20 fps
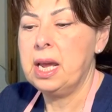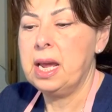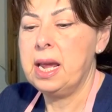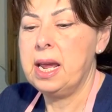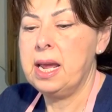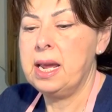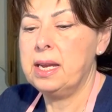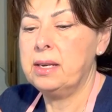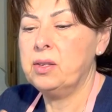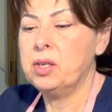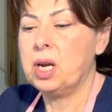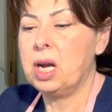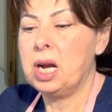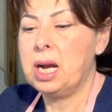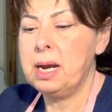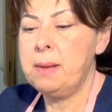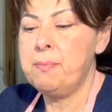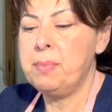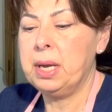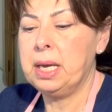And
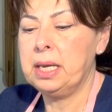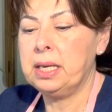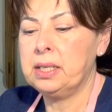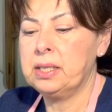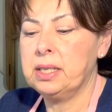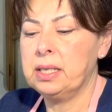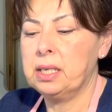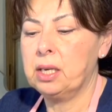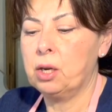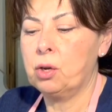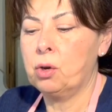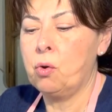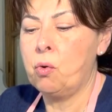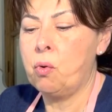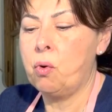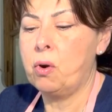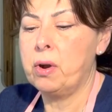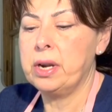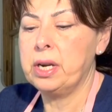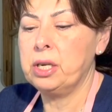I picked it
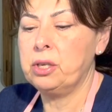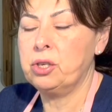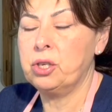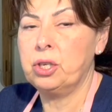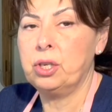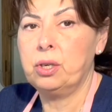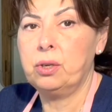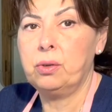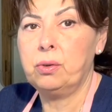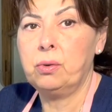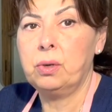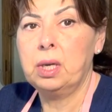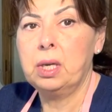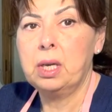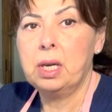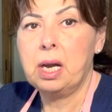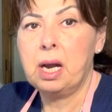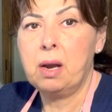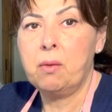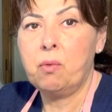according to,
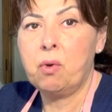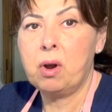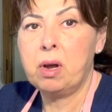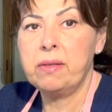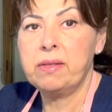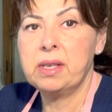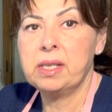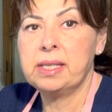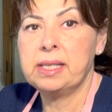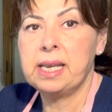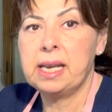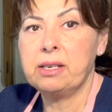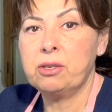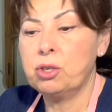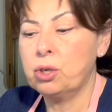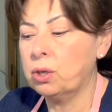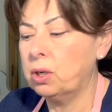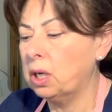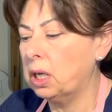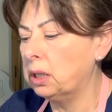I want the
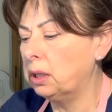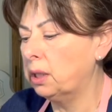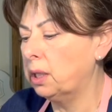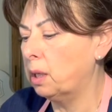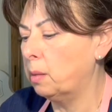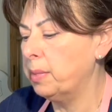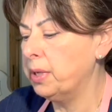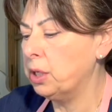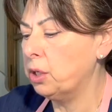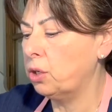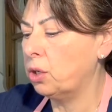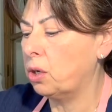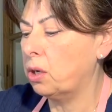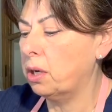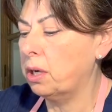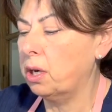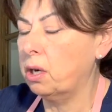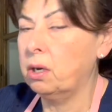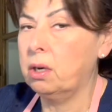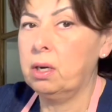center a little bit
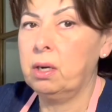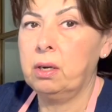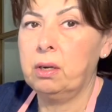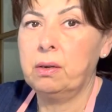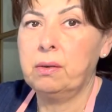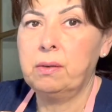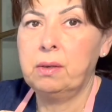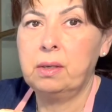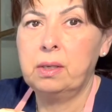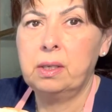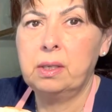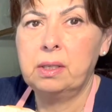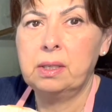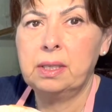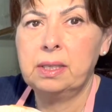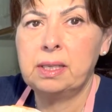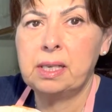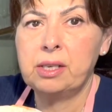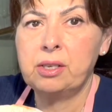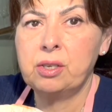darker,
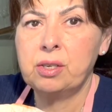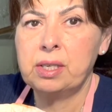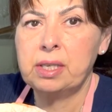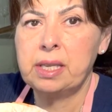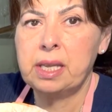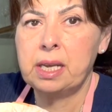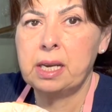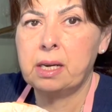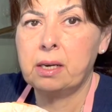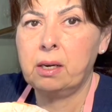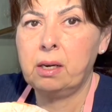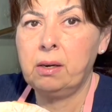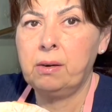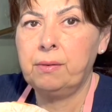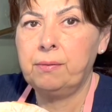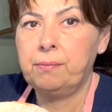such as there.